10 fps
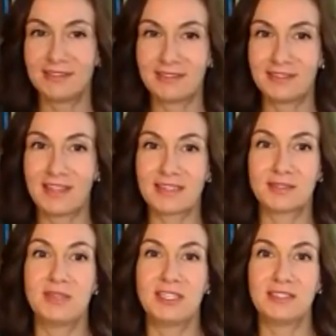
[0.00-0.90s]

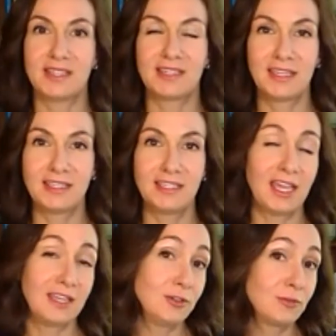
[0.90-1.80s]
that's amazing. And,
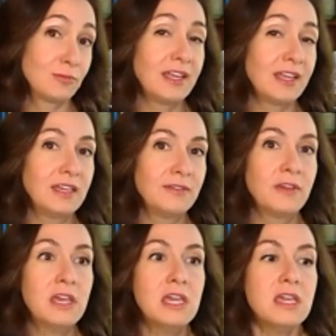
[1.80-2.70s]
and you're right. If,
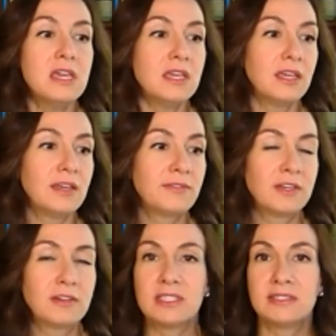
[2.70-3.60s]
if
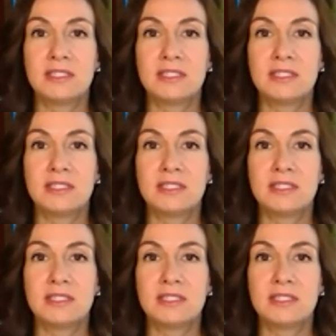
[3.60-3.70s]
there isn't